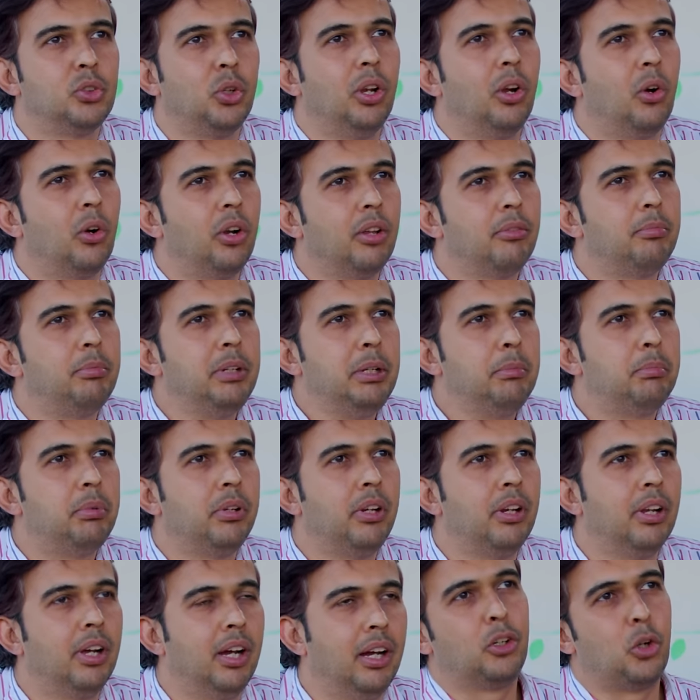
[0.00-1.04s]
so a lot of
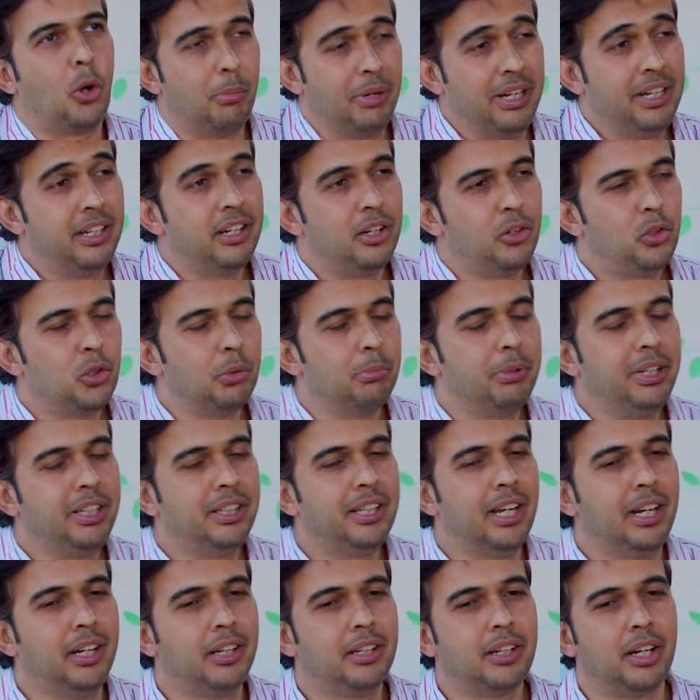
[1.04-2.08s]
people commented to me
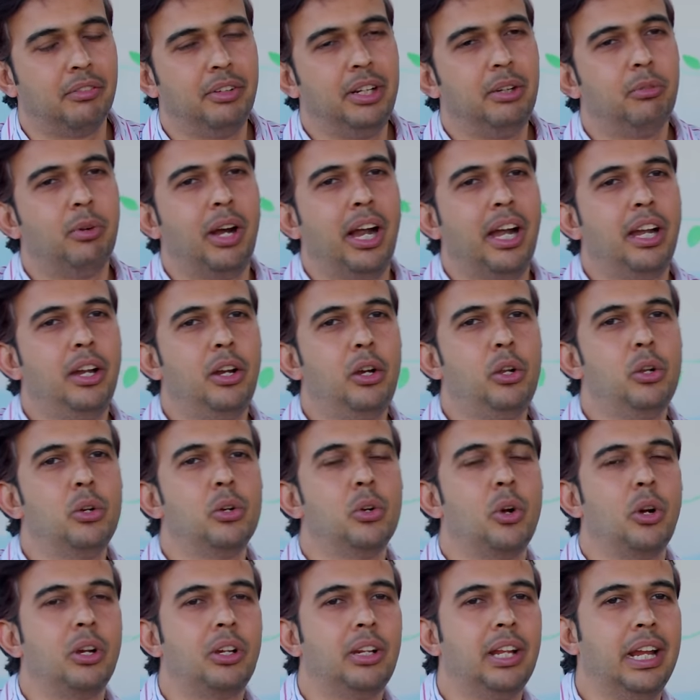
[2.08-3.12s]
that ravi why did you
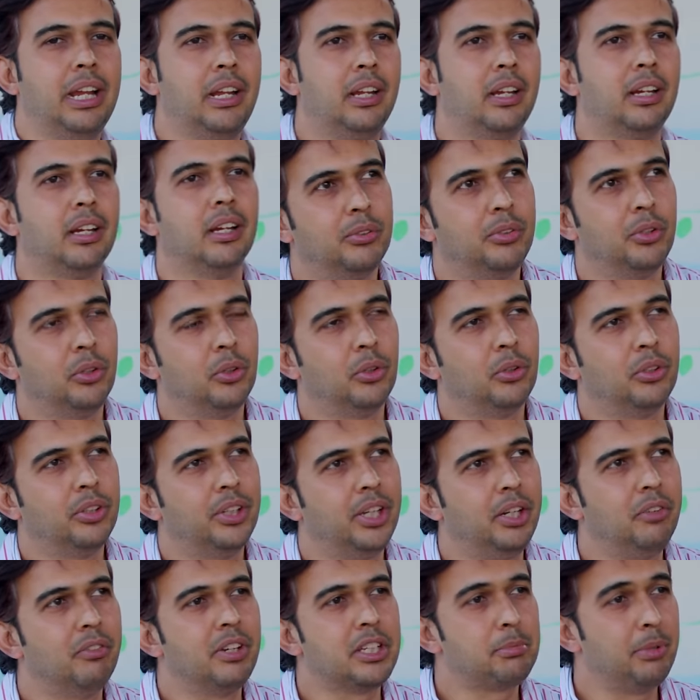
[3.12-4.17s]
not take you know
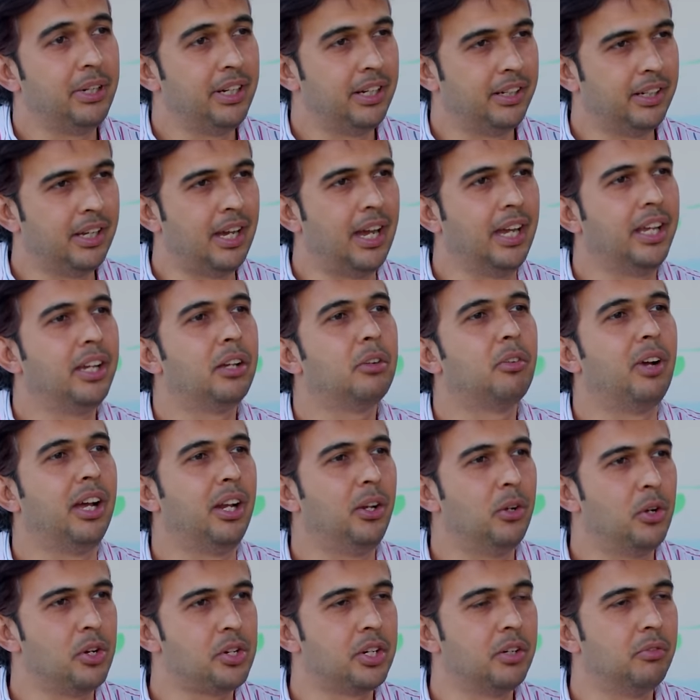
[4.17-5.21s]
the investment at a higher
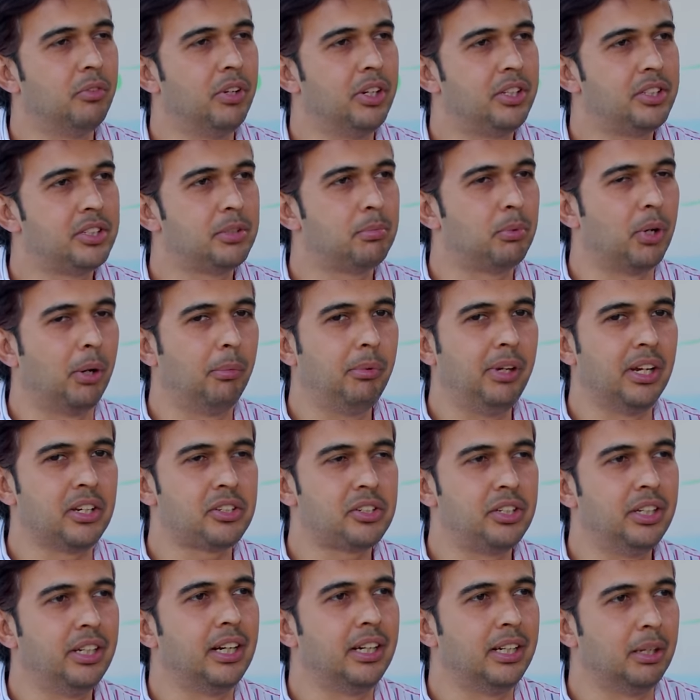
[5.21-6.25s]
valuation which probably
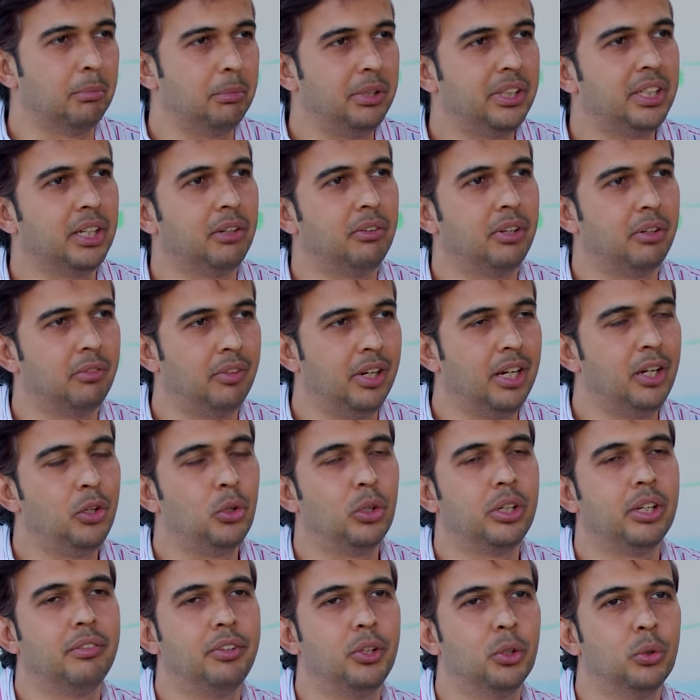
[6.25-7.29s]
ashneer and namita were willing
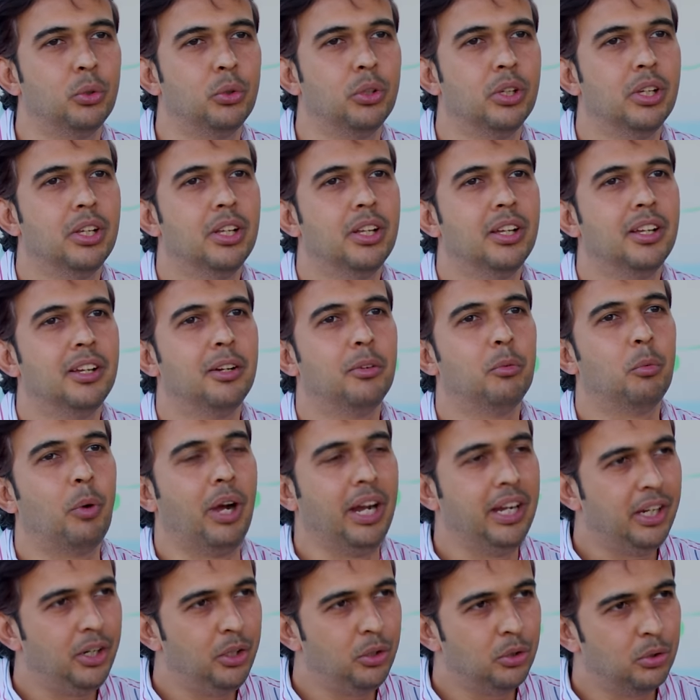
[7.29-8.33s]
to give you
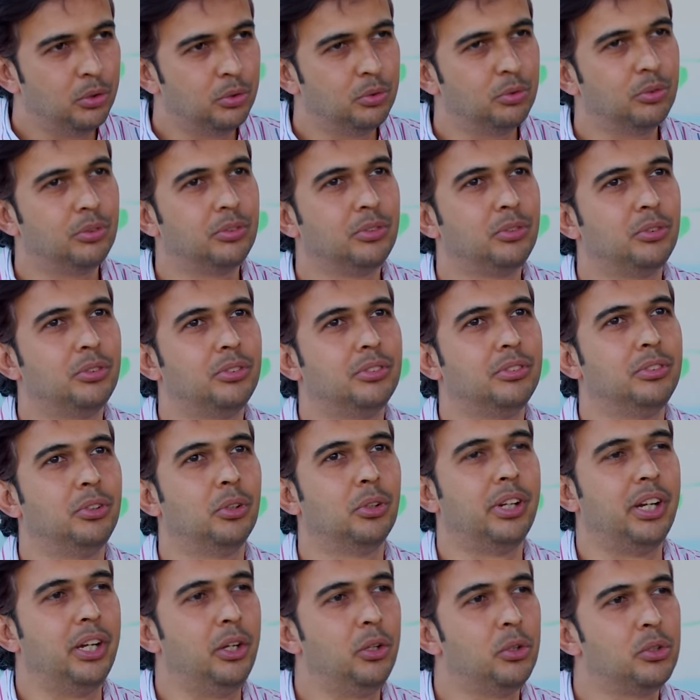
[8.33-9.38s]
why did you you
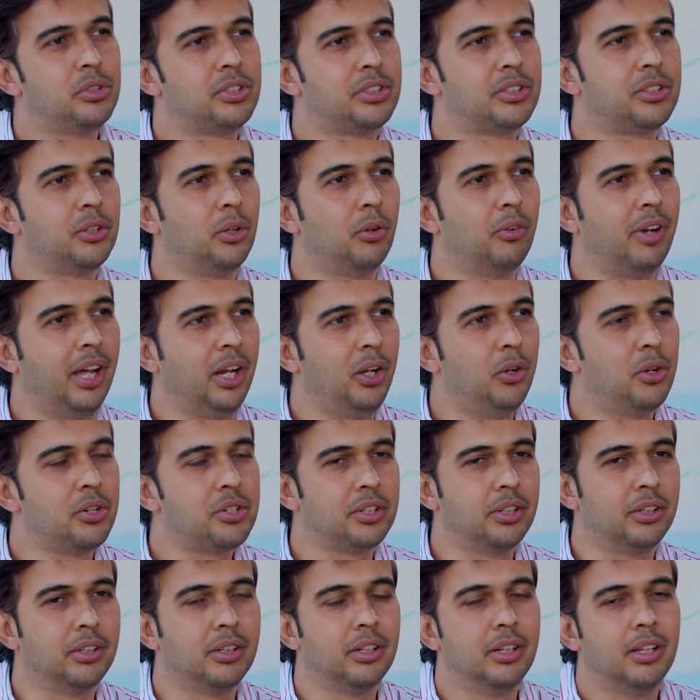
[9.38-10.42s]
know reduce your
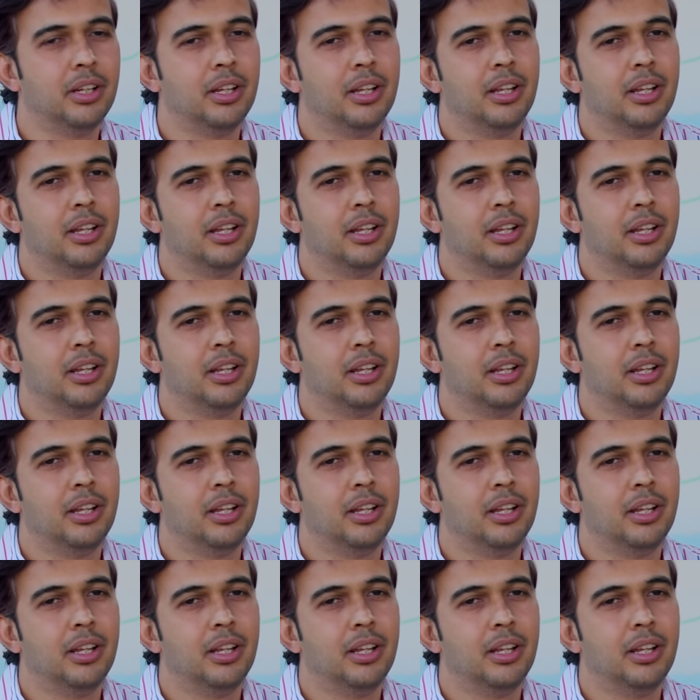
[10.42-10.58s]
valuation